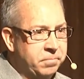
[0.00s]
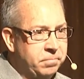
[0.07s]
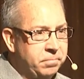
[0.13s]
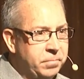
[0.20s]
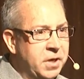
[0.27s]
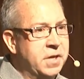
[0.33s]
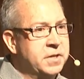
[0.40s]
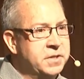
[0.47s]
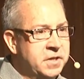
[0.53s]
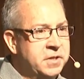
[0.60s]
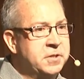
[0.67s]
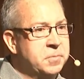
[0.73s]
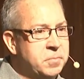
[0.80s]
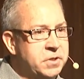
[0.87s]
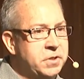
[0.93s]
because
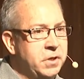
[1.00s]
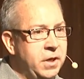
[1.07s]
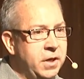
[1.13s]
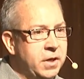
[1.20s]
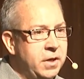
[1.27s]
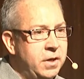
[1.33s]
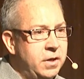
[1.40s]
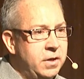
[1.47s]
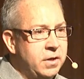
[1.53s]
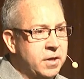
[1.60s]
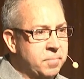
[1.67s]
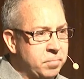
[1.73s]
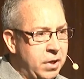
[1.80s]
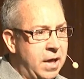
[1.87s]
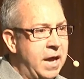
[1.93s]
intimacy
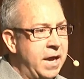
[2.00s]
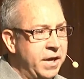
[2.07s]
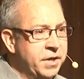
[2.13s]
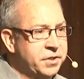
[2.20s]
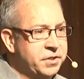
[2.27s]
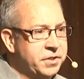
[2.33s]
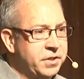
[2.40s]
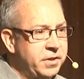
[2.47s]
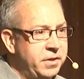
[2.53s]
implies